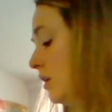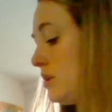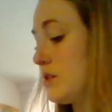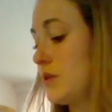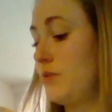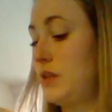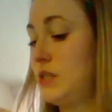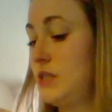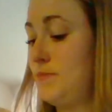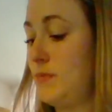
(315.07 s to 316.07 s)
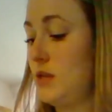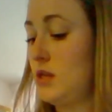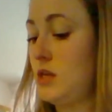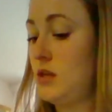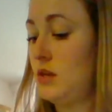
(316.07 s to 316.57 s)
is going to
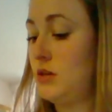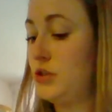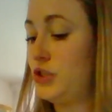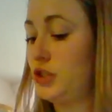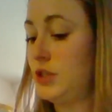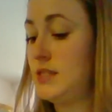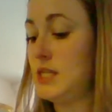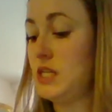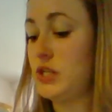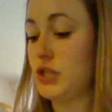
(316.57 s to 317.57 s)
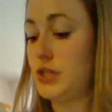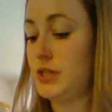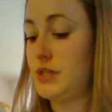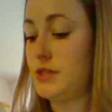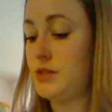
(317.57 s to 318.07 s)
be, should
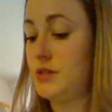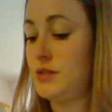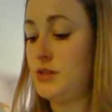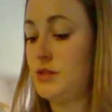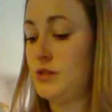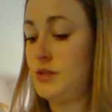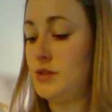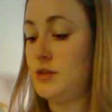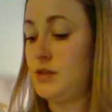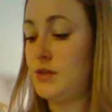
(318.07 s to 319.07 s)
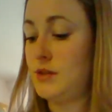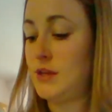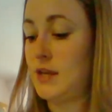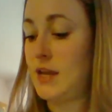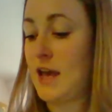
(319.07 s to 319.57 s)
teachers
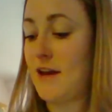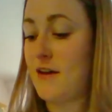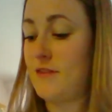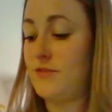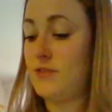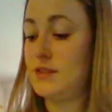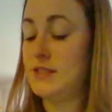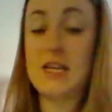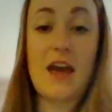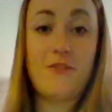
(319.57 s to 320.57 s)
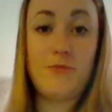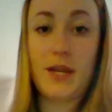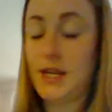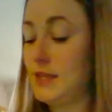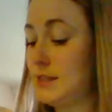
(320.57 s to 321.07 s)
have staff
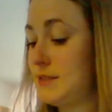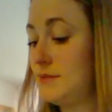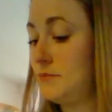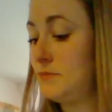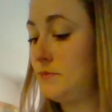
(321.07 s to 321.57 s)
meetings?